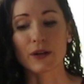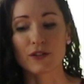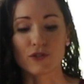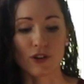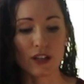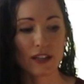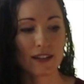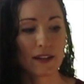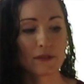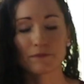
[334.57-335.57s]
I started
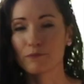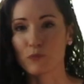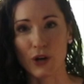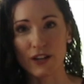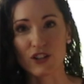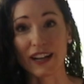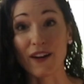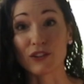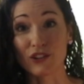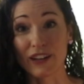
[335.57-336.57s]
branching
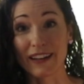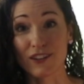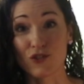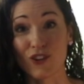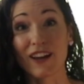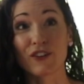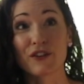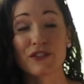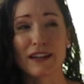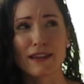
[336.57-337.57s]
out and looking at
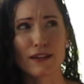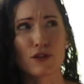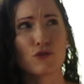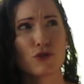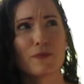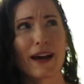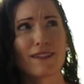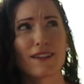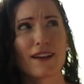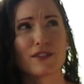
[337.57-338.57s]
trailers, and I think YouTube had
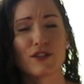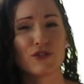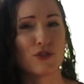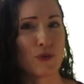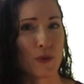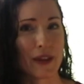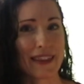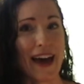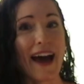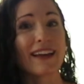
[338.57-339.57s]
a lot to do with
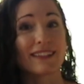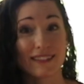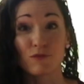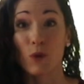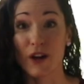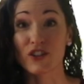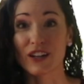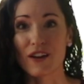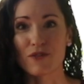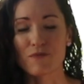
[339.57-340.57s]
that,
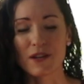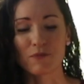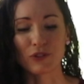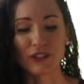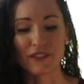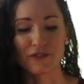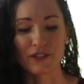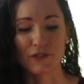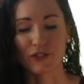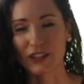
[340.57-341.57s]
watching other people live
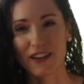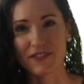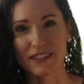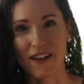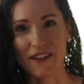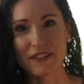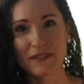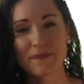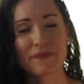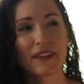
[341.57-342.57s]
different
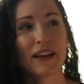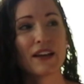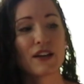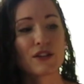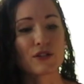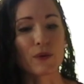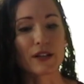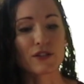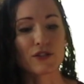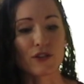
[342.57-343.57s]
lifestyles. So
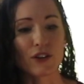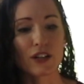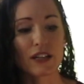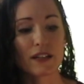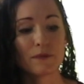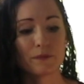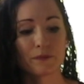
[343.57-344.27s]
I started